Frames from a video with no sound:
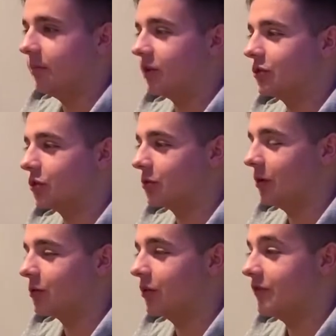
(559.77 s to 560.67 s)
Best
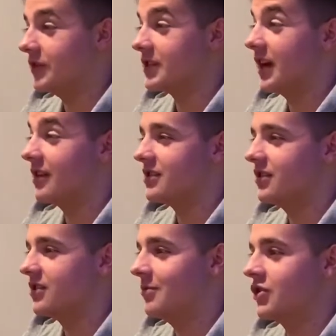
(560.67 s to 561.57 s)
quality
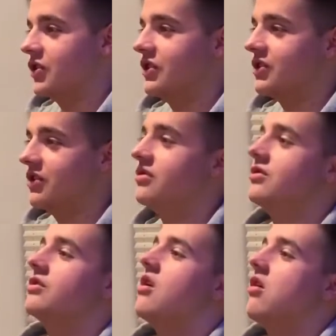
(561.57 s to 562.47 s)
physicality, especially this
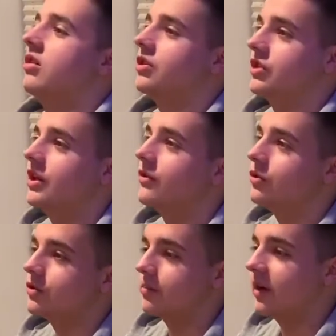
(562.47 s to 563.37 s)
season. He never
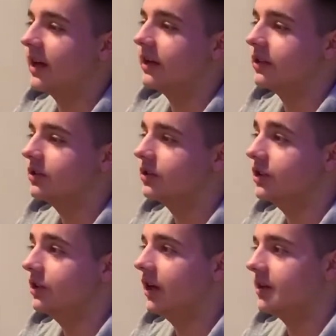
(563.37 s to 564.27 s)
used to play.
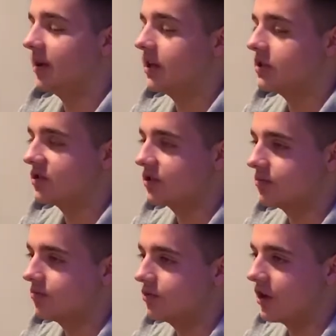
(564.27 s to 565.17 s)
Like he plays
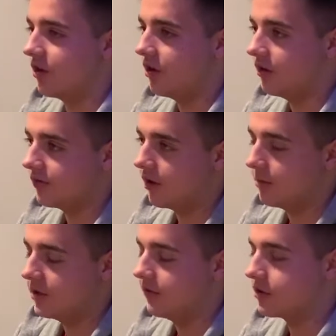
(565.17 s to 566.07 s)
centre half now,
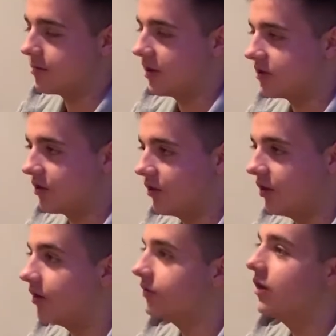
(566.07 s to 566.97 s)
but he never used to play centre
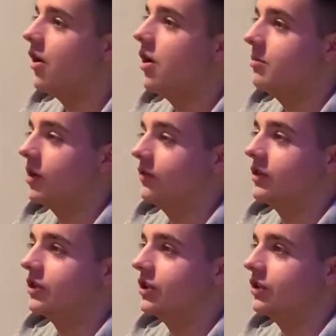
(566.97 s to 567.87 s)
half. I
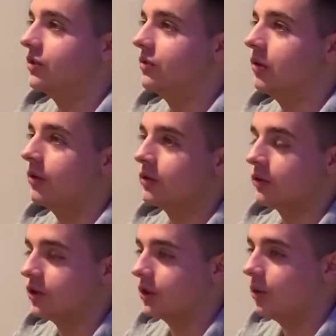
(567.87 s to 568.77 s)
think this season he's
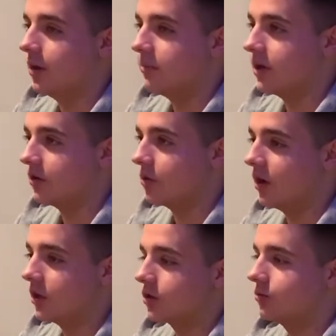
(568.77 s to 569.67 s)
obviously quite big and
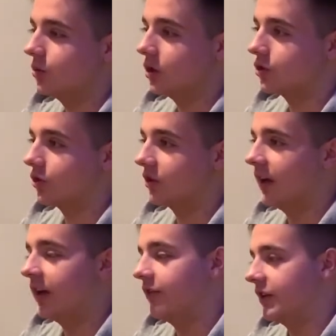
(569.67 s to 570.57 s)
quite a strong
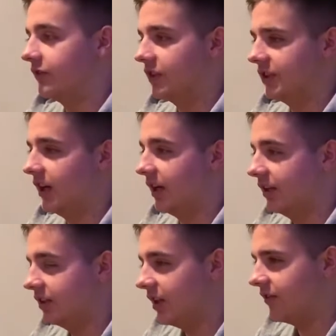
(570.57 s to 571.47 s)
lad. I think his
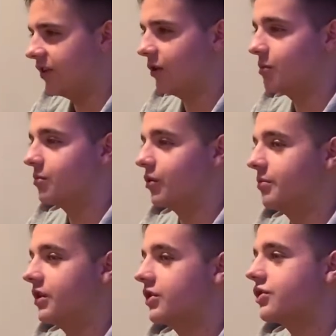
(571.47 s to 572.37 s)
physicality definitely helps him on the
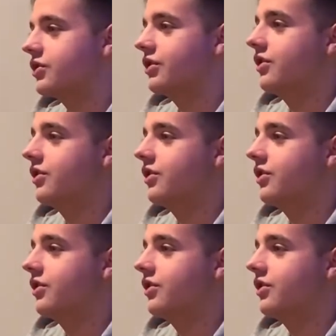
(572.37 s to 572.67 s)
pitch.